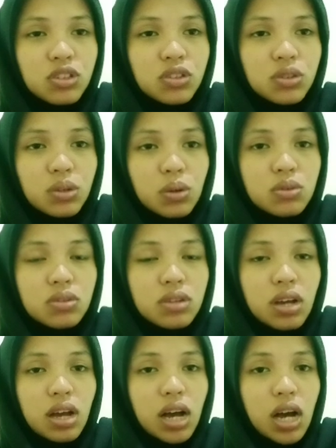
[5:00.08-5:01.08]

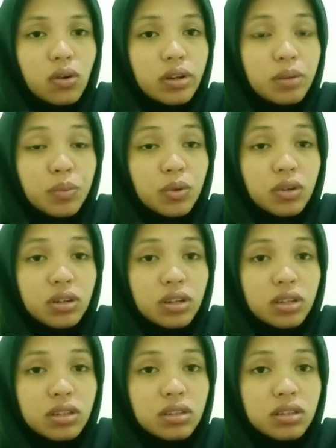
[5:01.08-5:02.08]
shows how
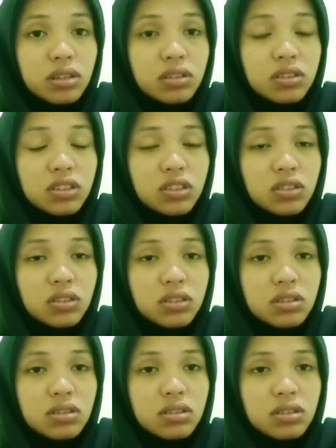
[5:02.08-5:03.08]
important the
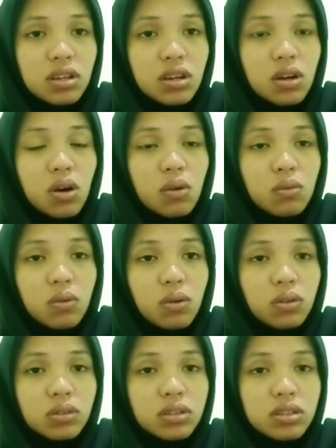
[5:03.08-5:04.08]
teacher's
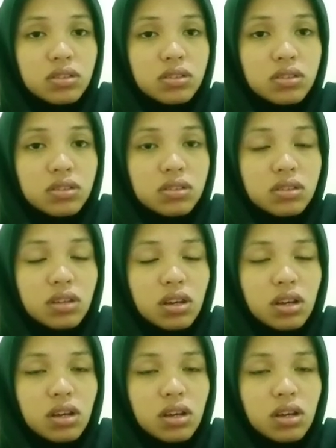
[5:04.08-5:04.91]
role is,